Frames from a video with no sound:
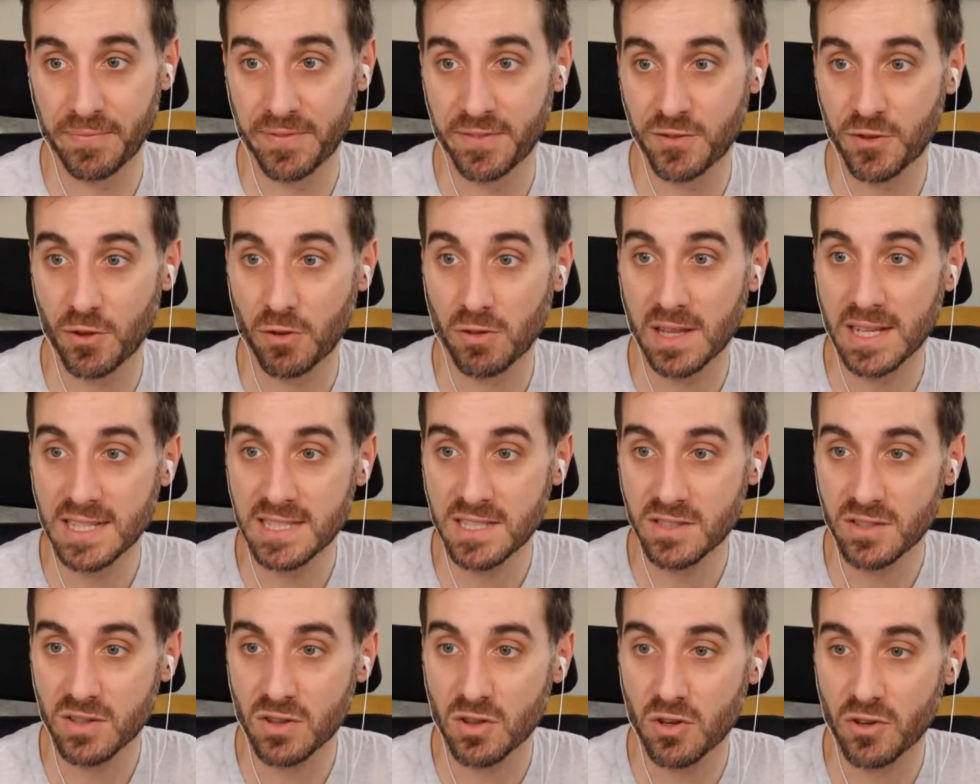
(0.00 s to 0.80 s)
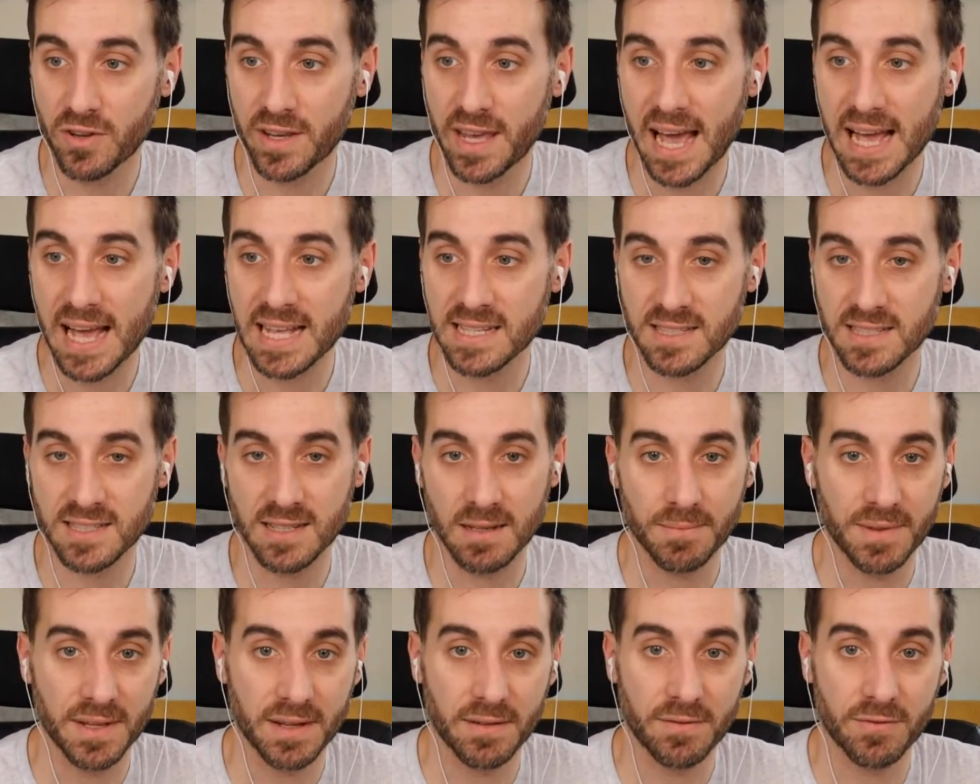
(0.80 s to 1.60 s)
So let's look at
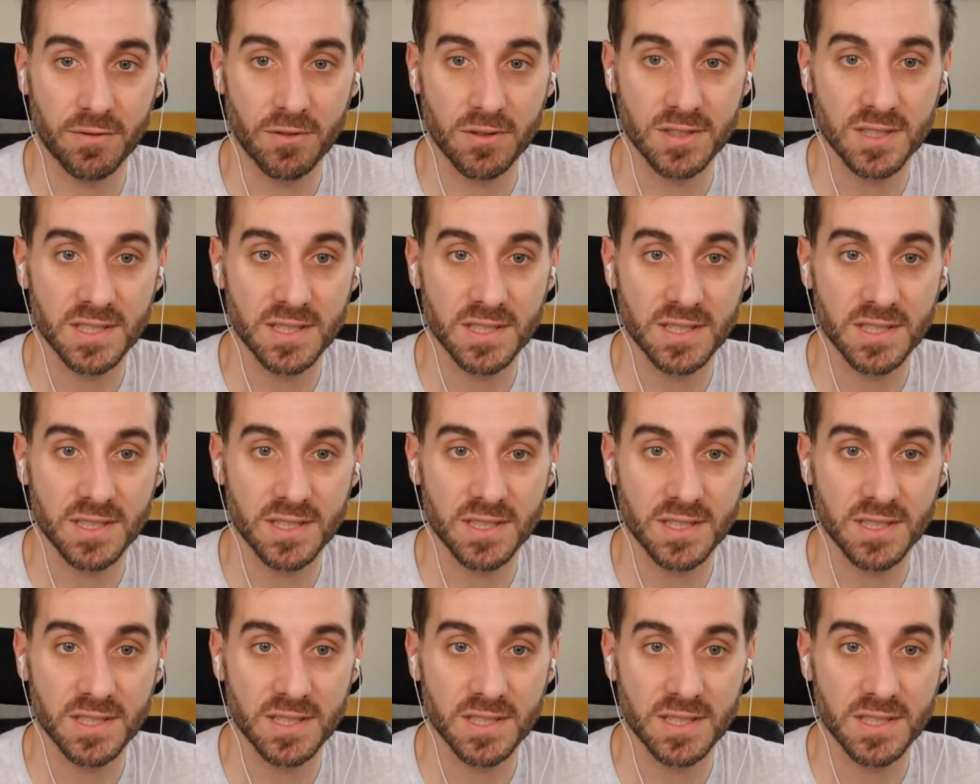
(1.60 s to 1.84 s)
something for a